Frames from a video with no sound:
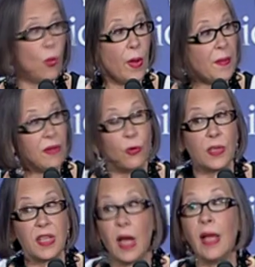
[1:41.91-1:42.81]
women were
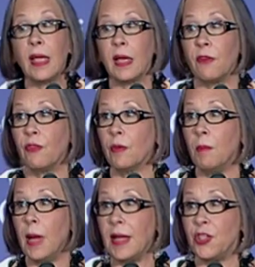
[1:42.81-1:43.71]
dying from
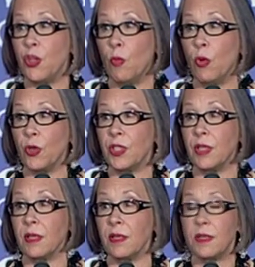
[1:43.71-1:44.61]
botched
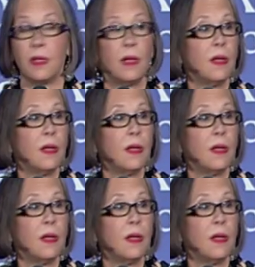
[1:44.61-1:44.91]
abortions.